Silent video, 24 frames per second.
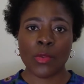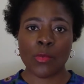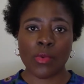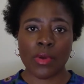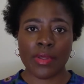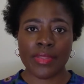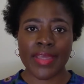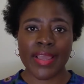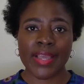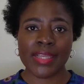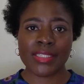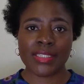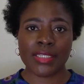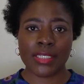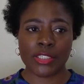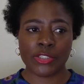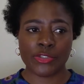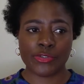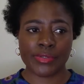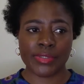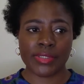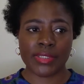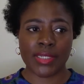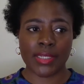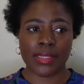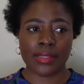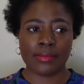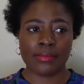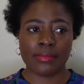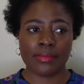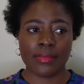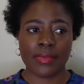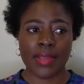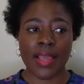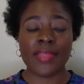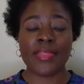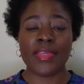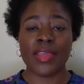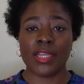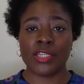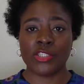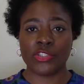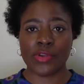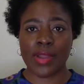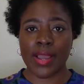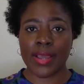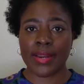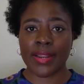well, that's interesting," and
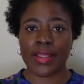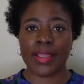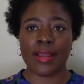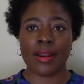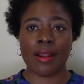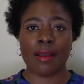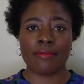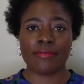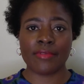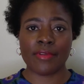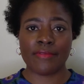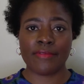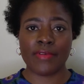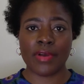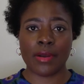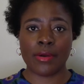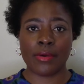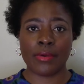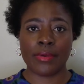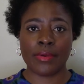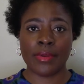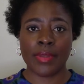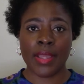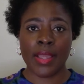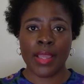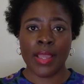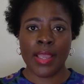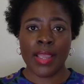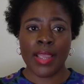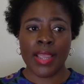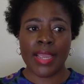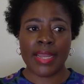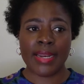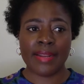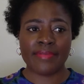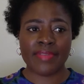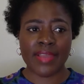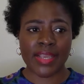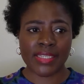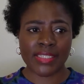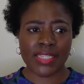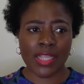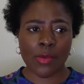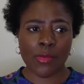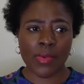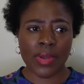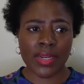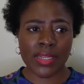then try to get off the phone. And if they
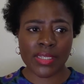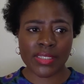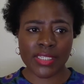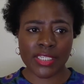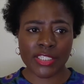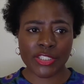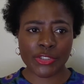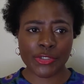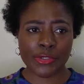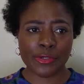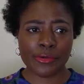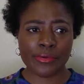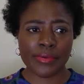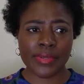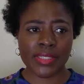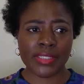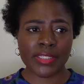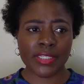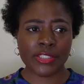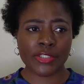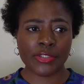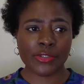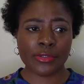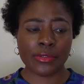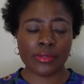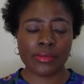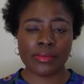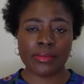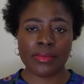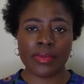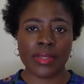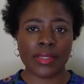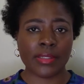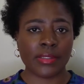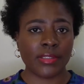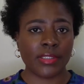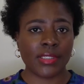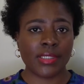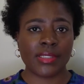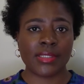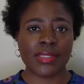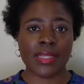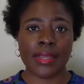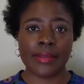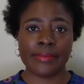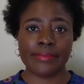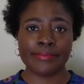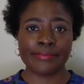say, "Well, is it true? Is it true?" and
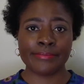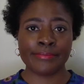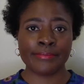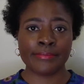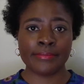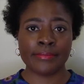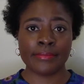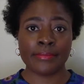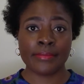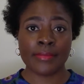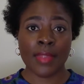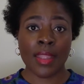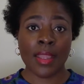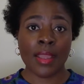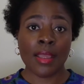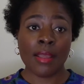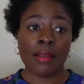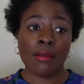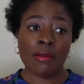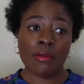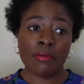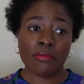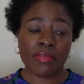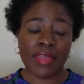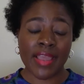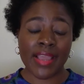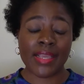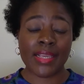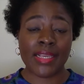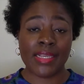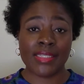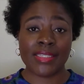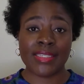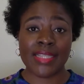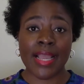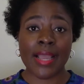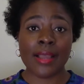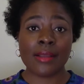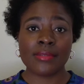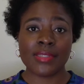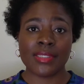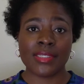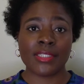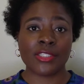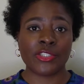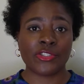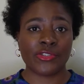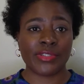just say, "Hmm." that it
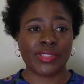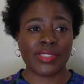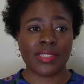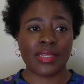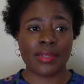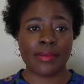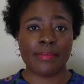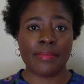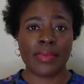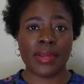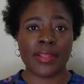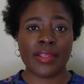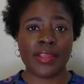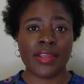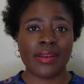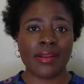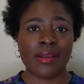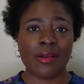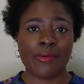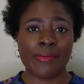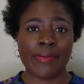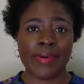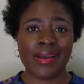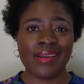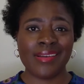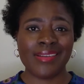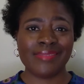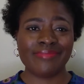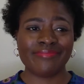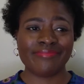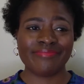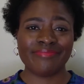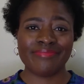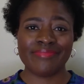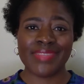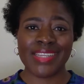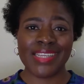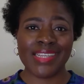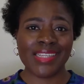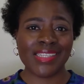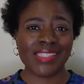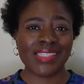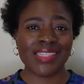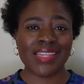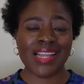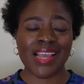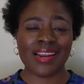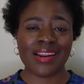sounds interesting, but you know what?
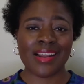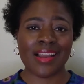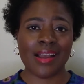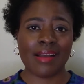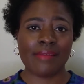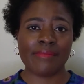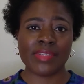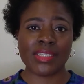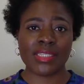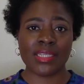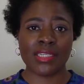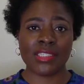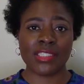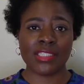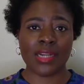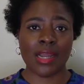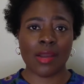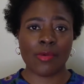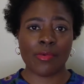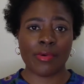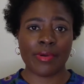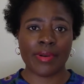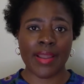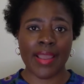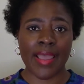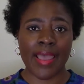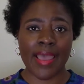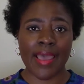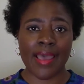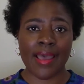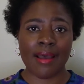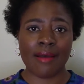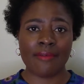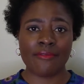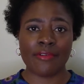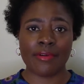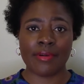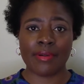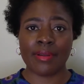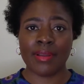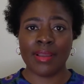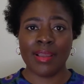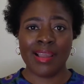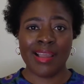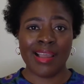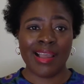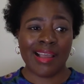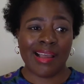It's not a conversation I want to have or
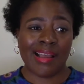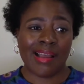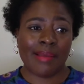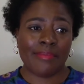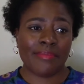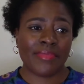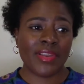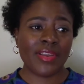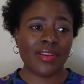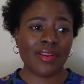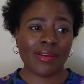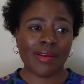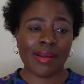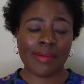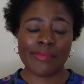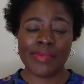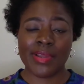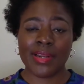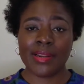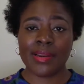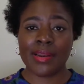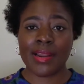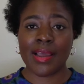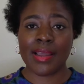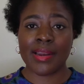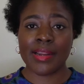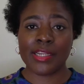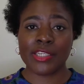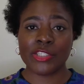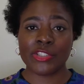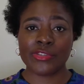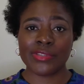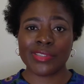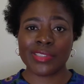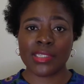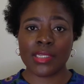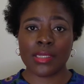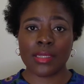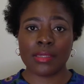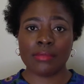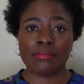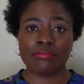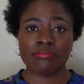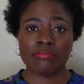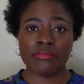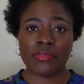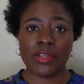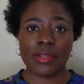I'm you know, I'm really not
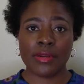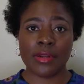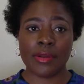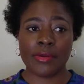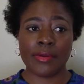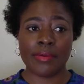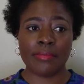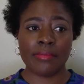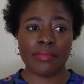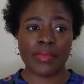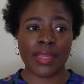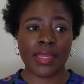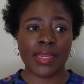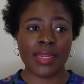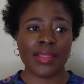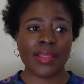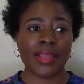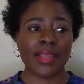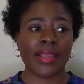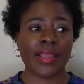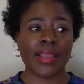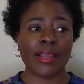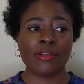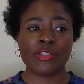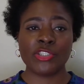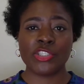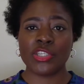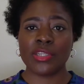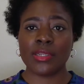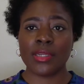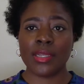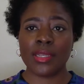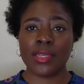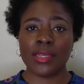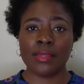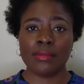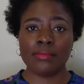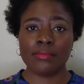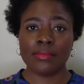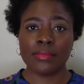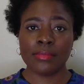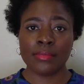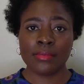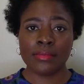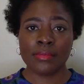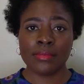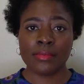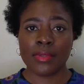interested. You know, anything else you need?
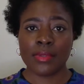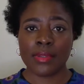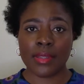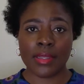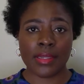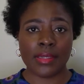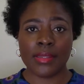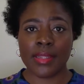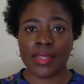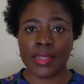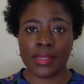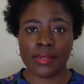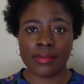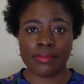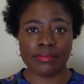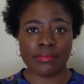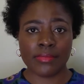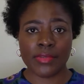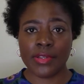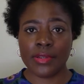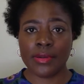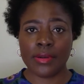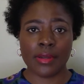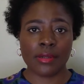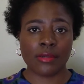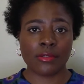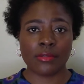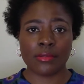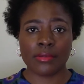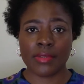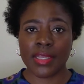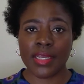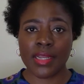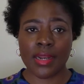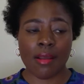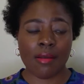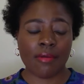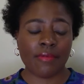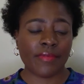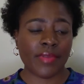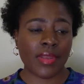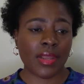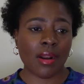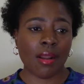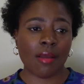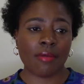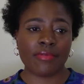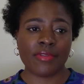And then, you know, get off
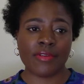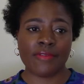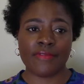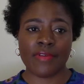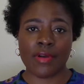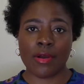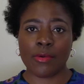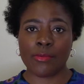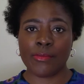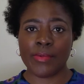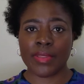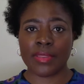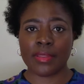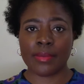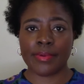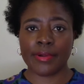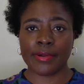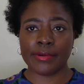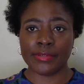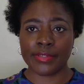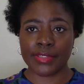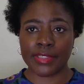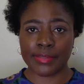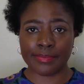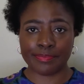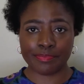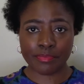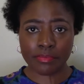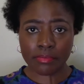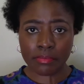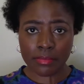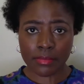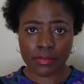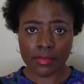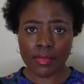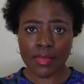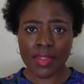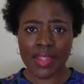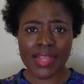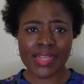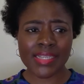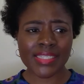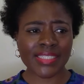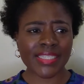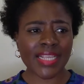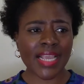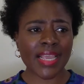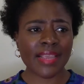get off the phone with the person.
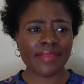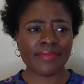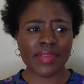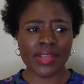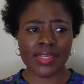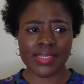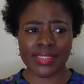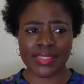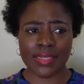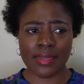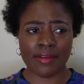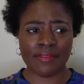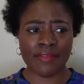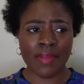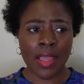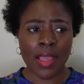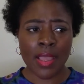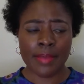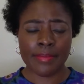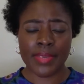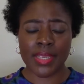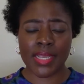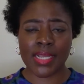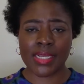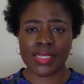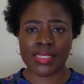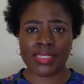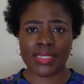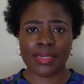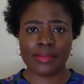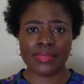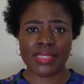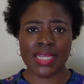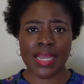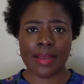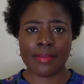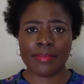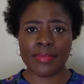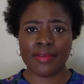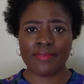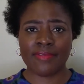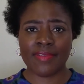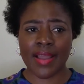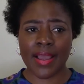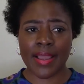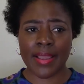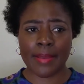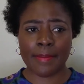Save yourself. Because sometimes
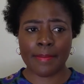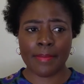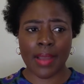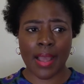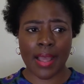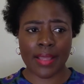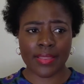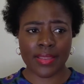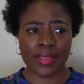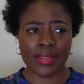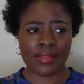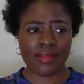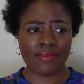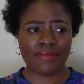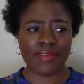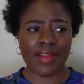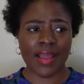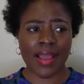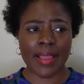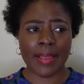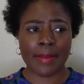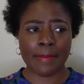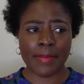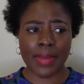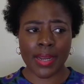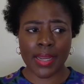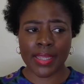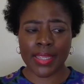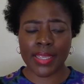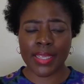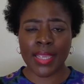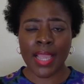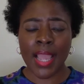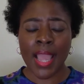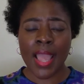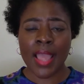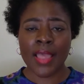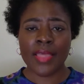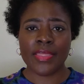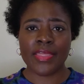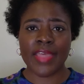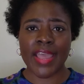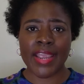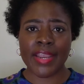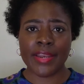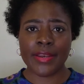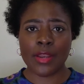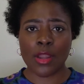the flying I think the flying monkey,
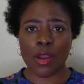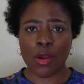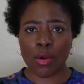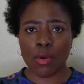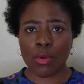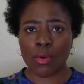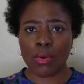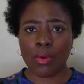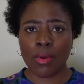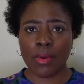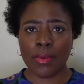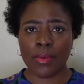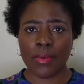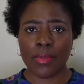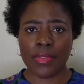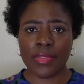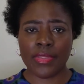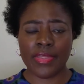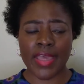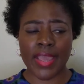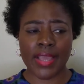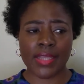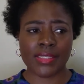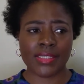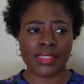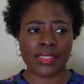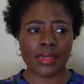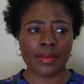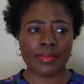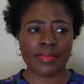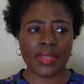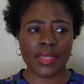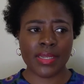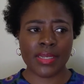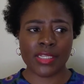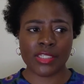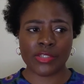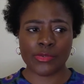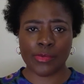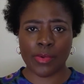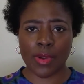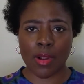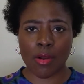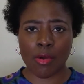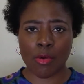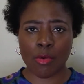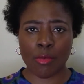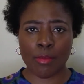they know that something is
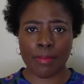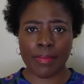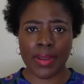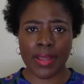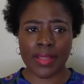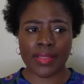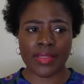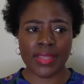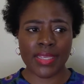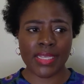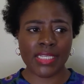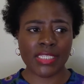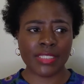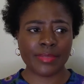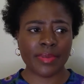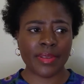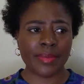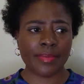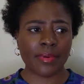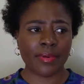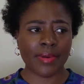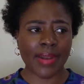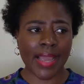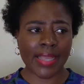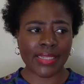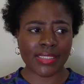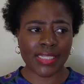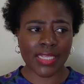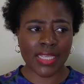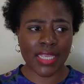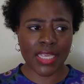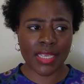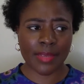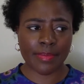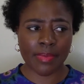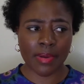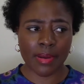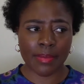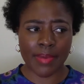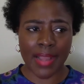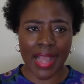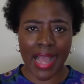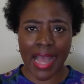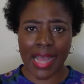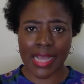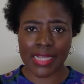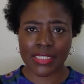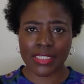wrong, but these people like to keep
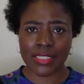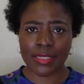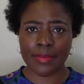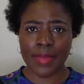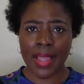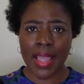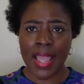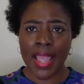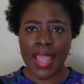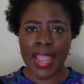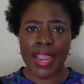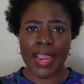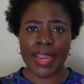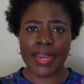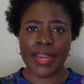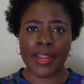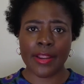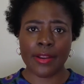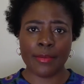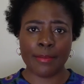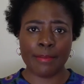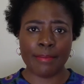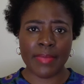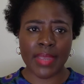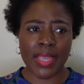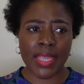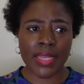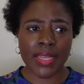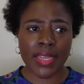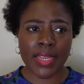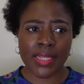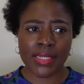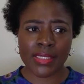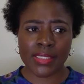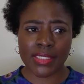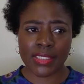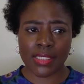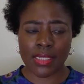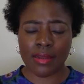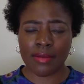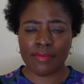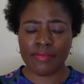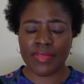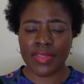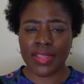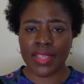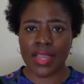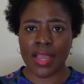up gossip and they're minions
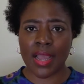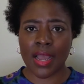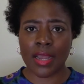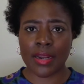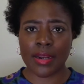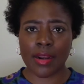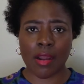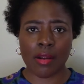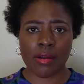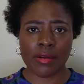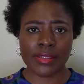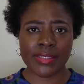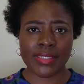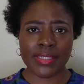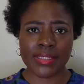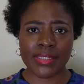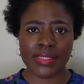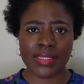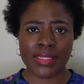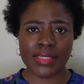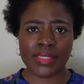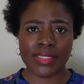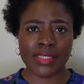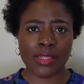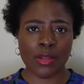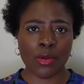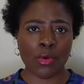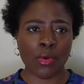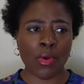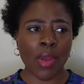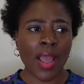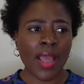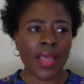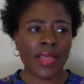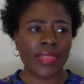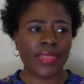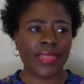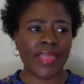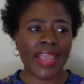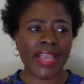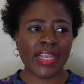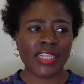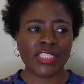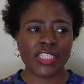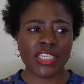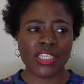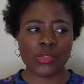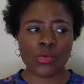of the uh, narcissist. So
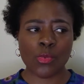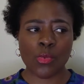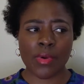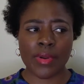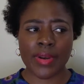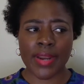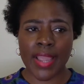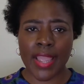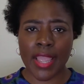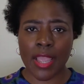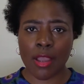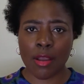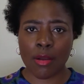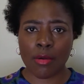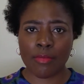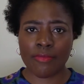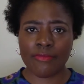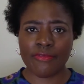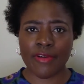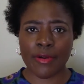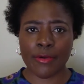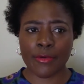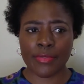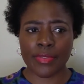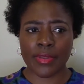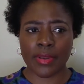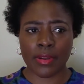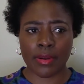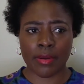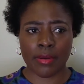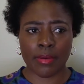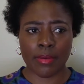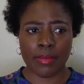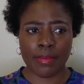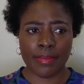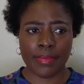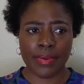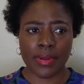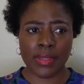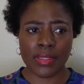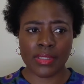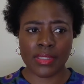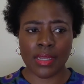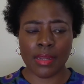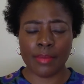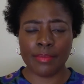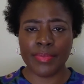they just want to help further put